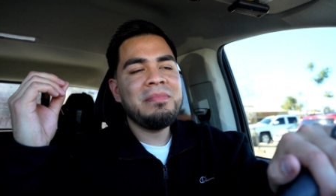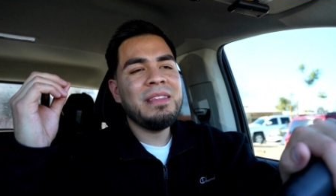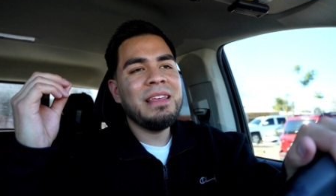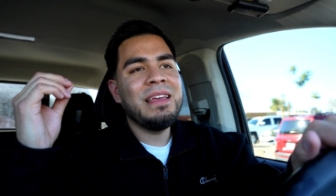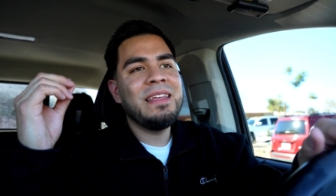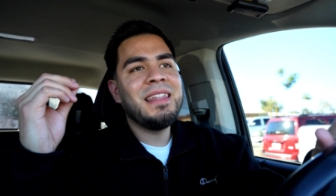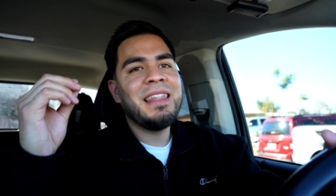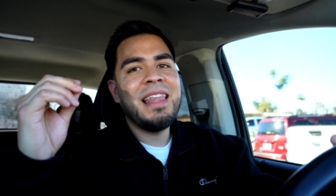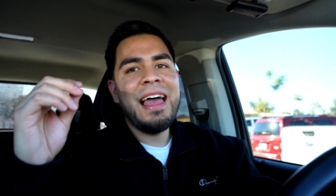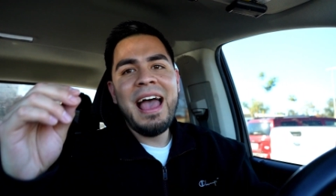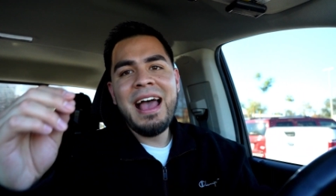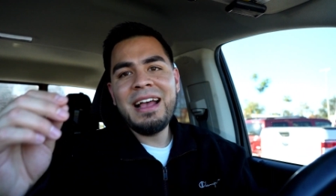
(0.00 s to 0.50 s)

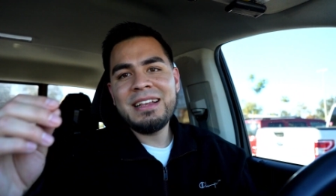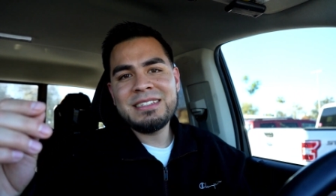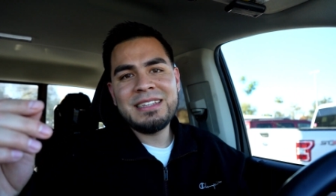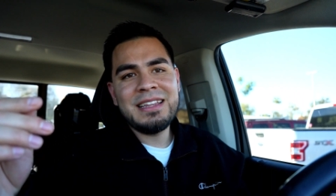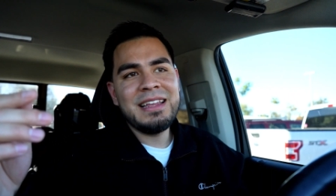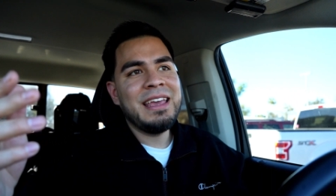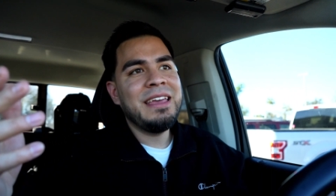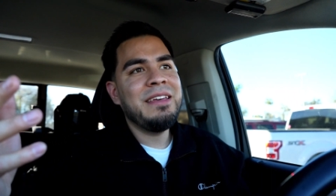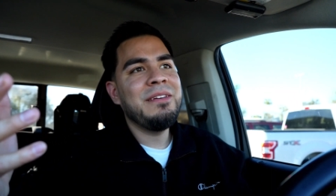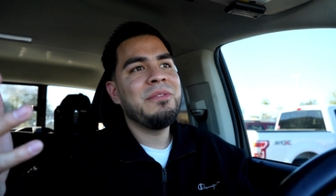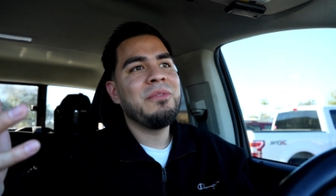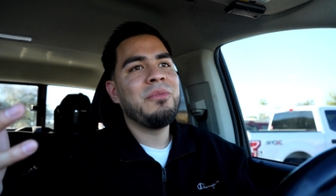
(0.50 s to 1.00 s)

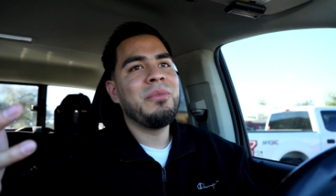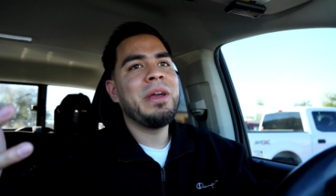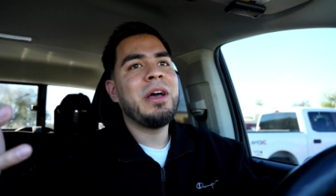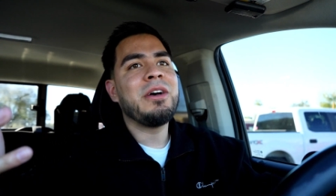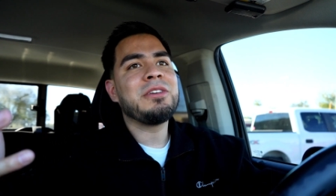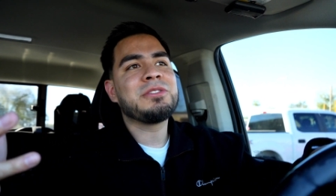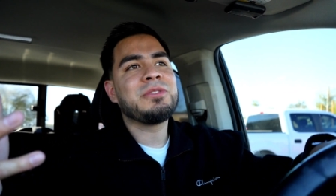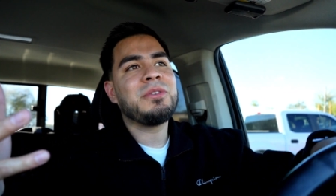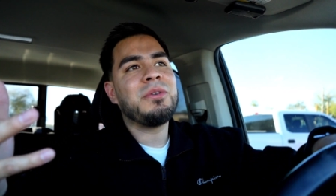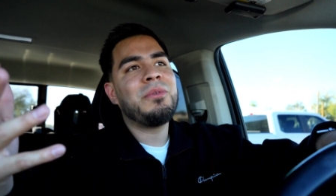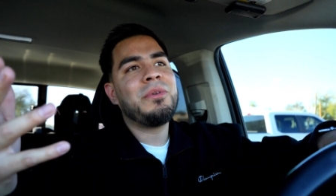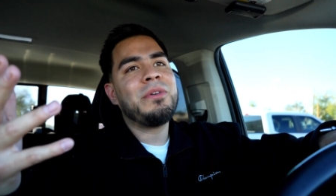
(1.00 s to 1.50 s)
Lastly, we
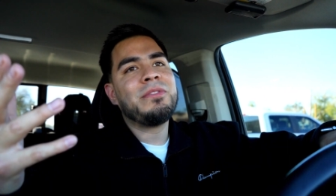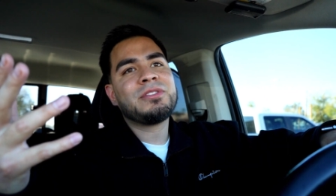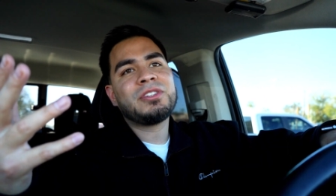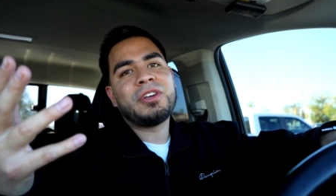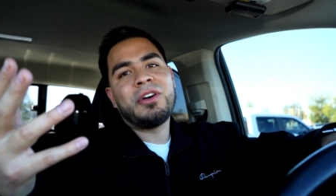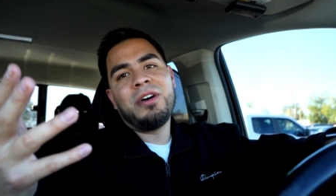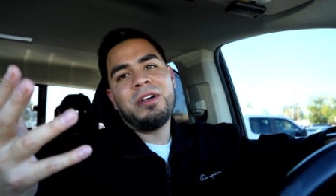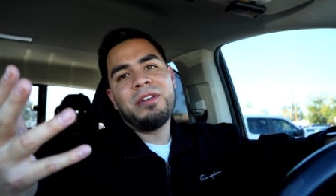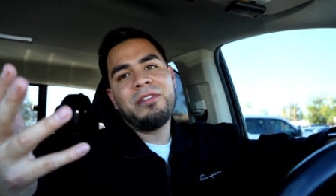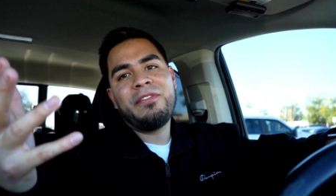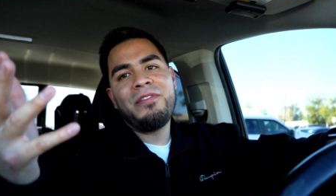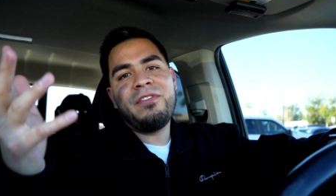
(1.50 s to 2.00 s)
also have
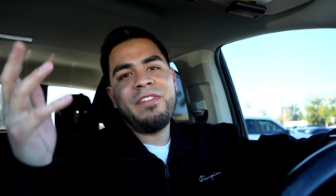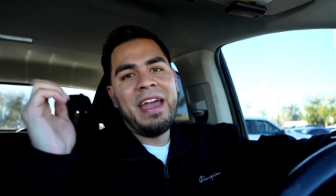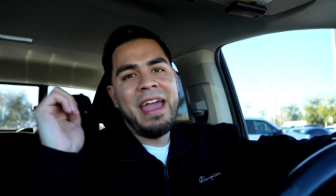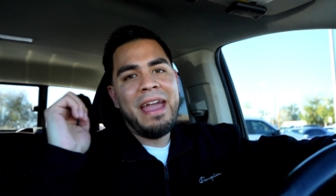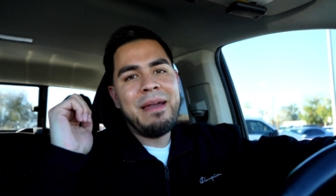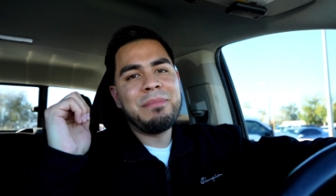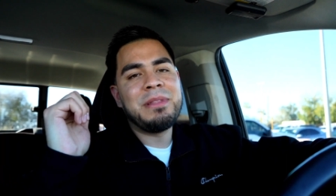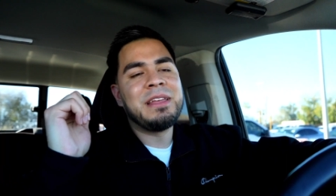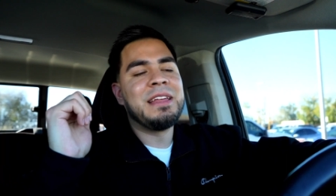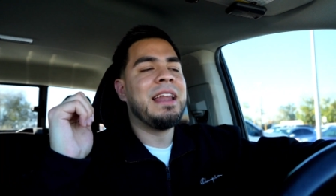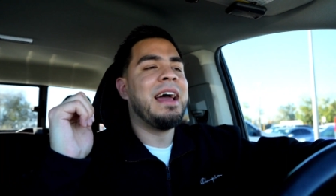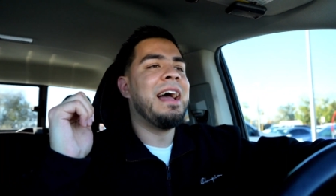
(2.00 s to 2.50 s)
called
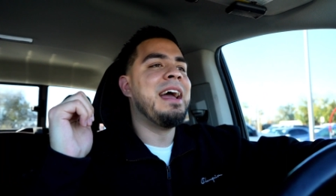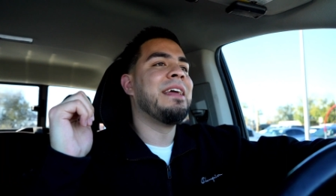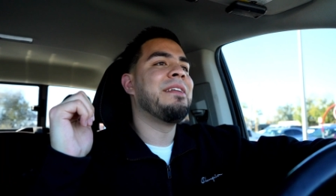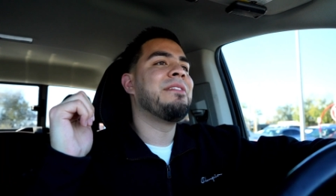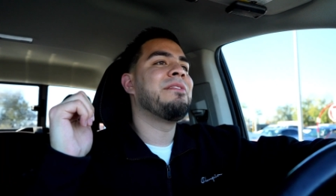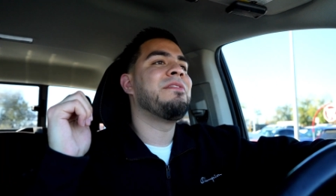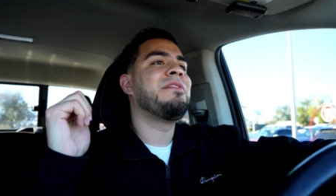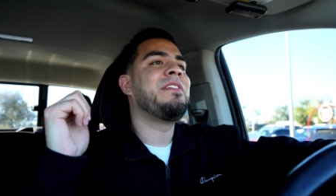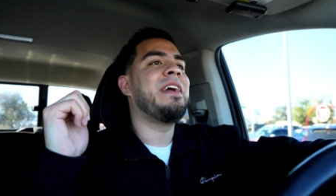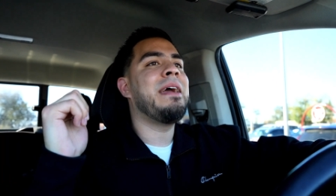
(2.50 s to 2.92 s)
family night.